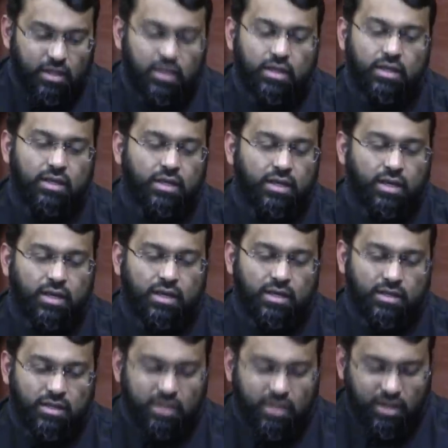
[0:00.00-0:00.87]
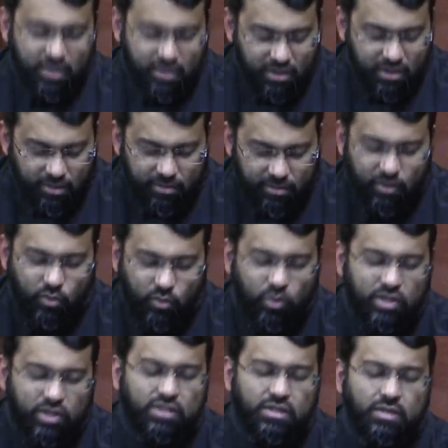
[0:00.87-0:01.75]
Yeah, yeah, yeah. But
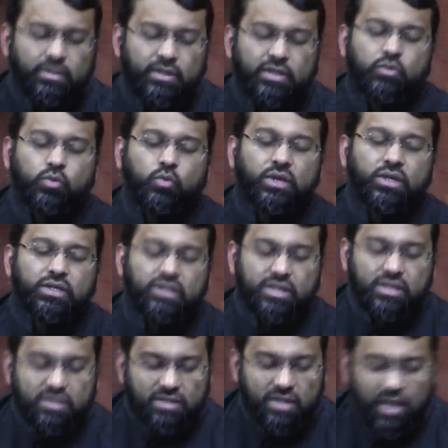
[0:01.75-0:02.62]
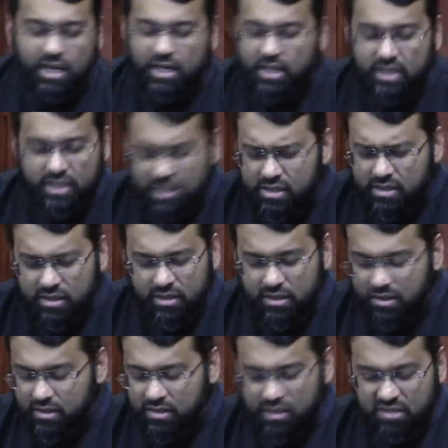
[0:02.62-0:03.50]
what? But what exactly is it?
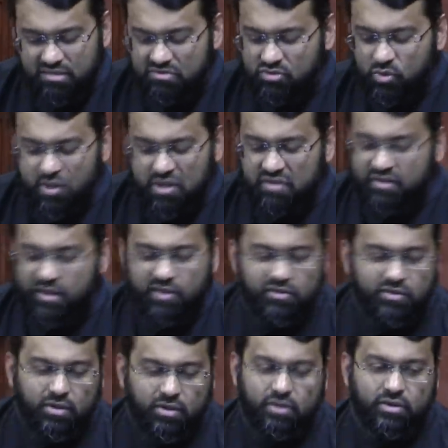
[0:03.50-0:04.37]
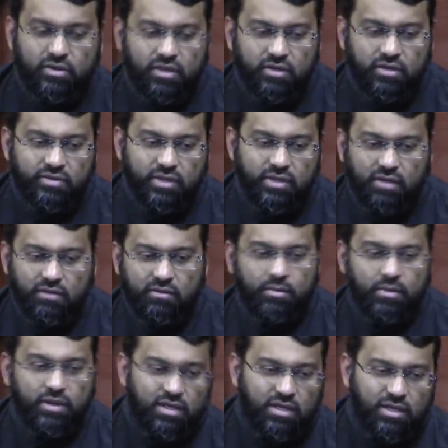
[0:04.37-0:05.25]
It's a twenty-five dollar gift that
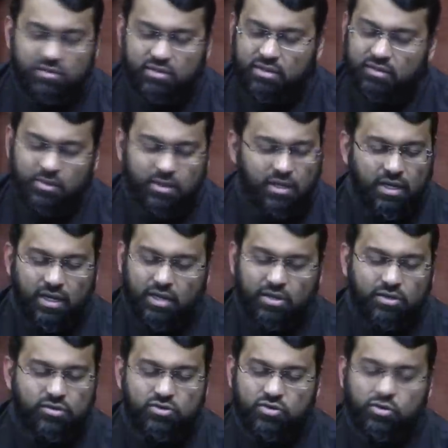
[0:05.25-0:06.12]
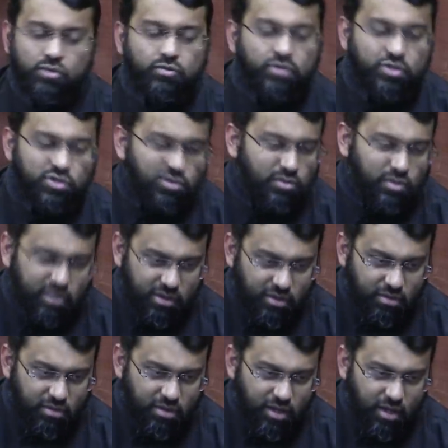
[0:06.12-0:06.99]
everybody gives everybody. There's no ritual here,
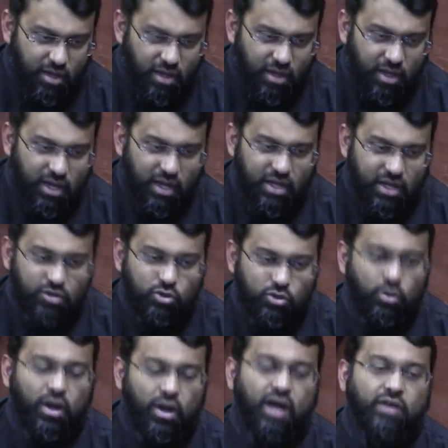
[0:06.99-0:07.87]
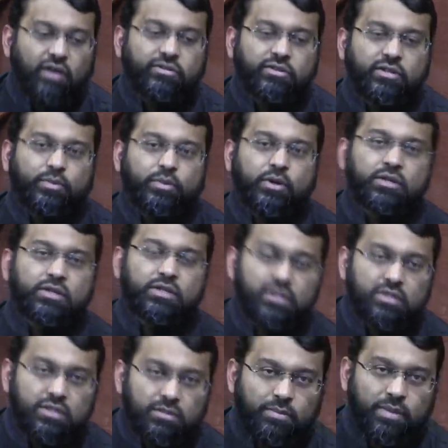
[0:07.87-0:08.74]
and you have to
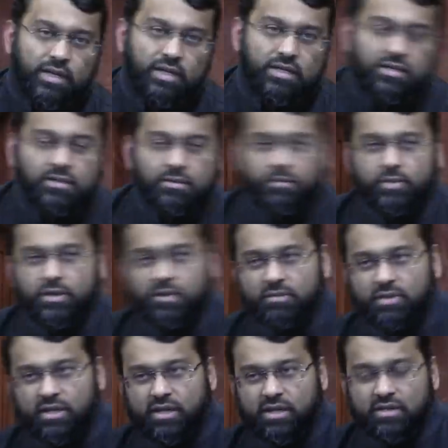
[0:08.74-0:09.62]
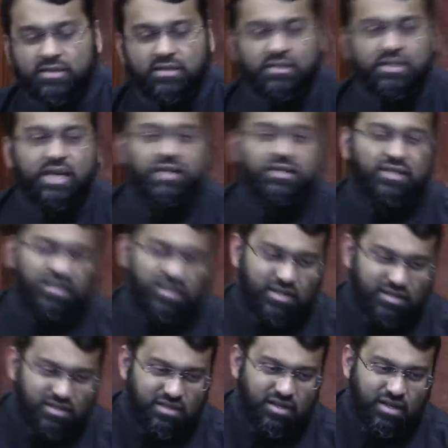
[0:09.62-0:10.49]
participate simply because it's
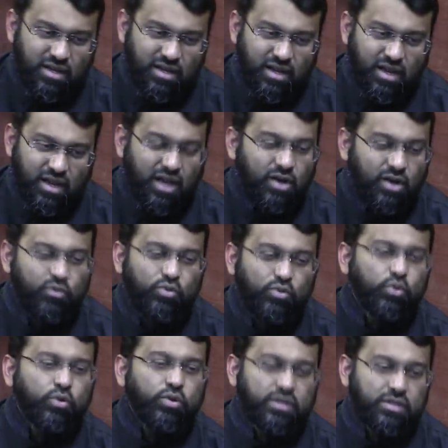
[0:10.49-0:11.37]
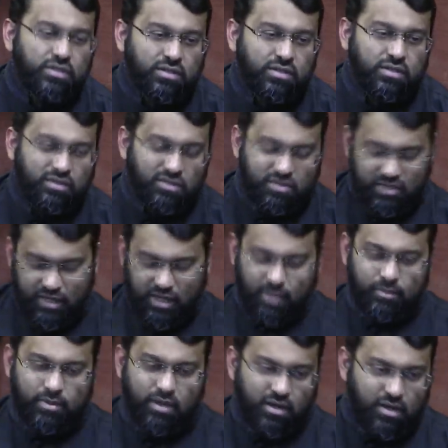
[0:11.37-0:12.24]
etiquette. How rude is it to say
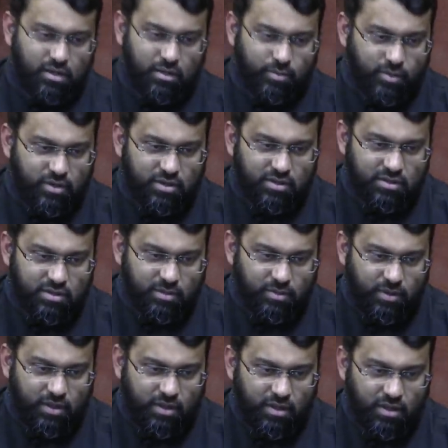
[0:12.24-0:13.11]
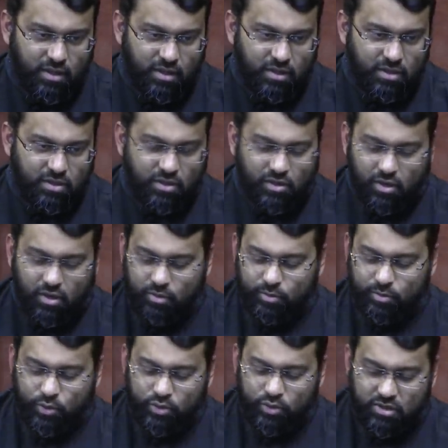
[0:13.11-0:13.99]
I'm not going to participate? There are
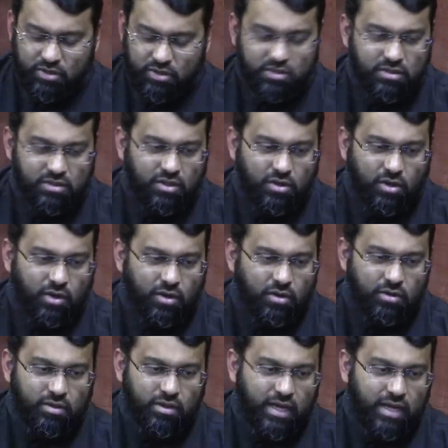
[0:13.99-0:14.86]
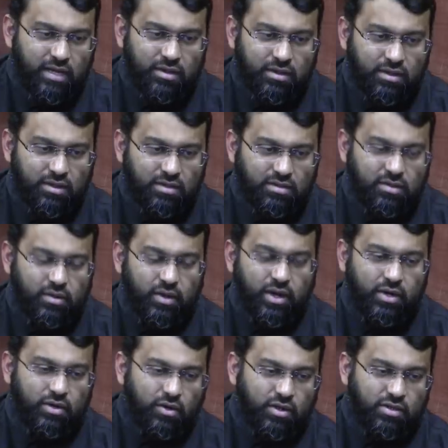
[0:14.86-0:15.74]
Buddhists, there are atheists, there are
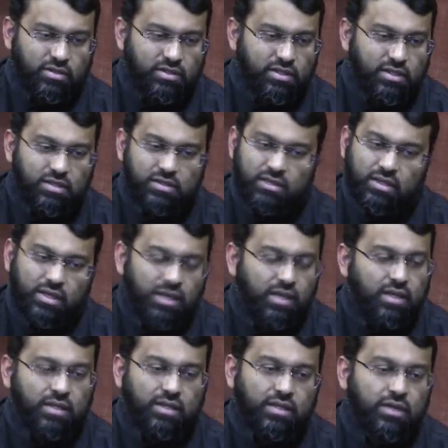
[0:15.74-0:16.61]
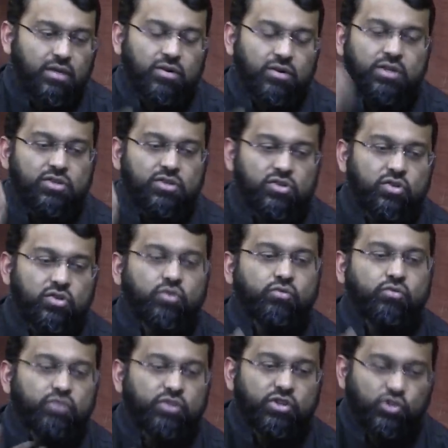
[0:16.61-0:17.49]
agnostics. There is no
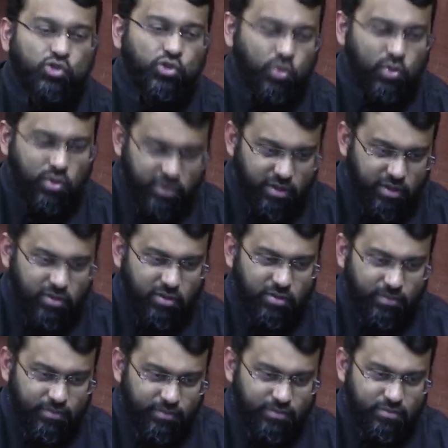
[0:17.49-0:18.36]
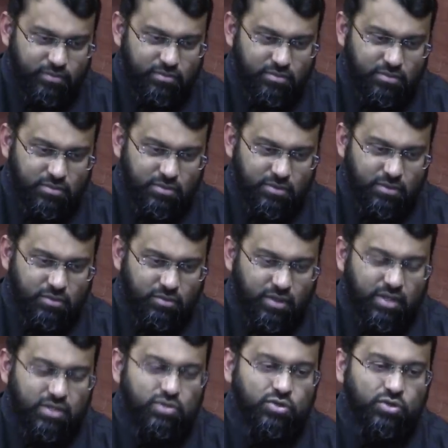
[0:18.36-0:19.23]
ritual there
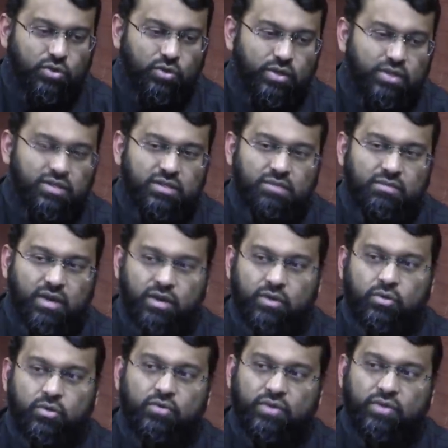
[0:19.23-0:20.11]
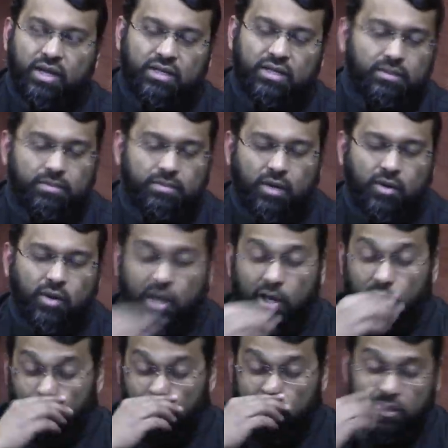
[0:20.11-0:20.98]
right? So it's a matter of adab. Now, I
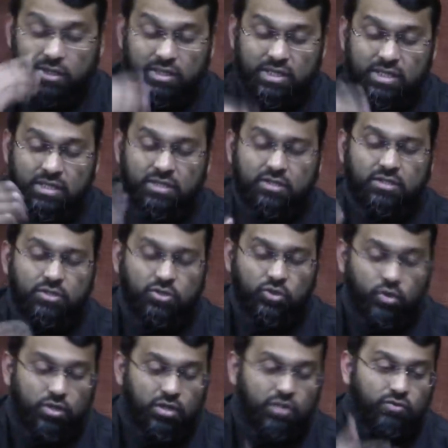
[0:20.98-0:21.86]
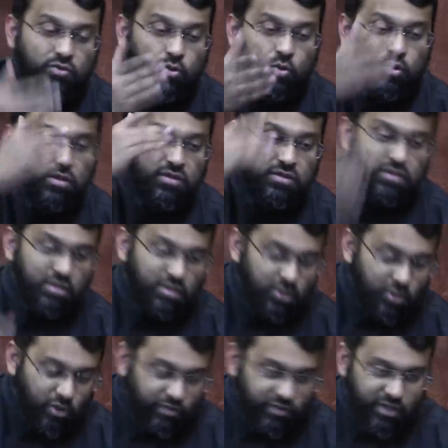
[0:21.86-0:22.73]
wouldn't institute it if you were the
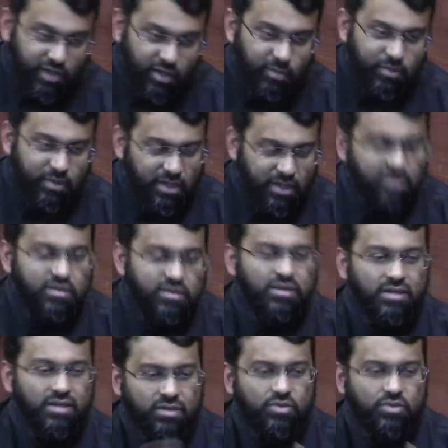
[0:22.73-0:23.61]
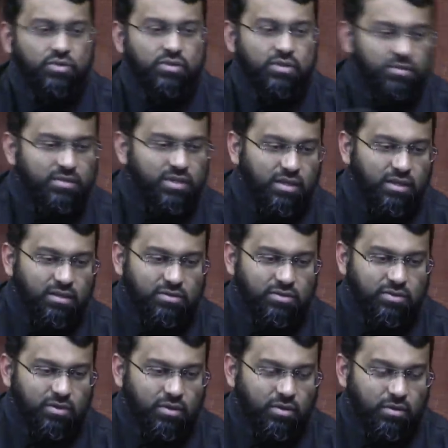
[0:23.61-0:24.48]
CEO of the company. I say, then do something else,
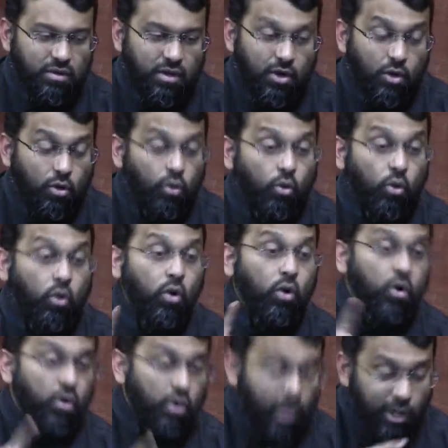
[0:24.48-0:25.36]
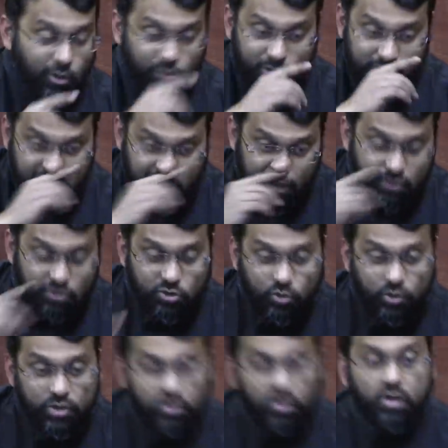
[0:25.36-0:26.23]
you know? Or I would say,
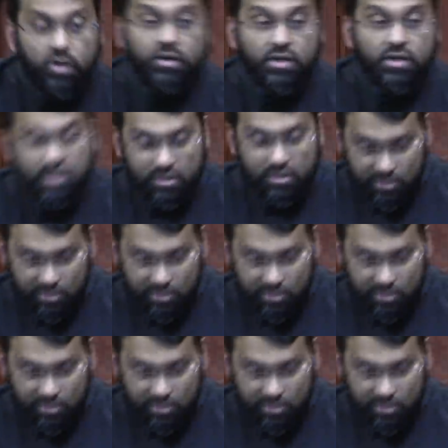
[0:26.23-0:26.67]
do it on Eid.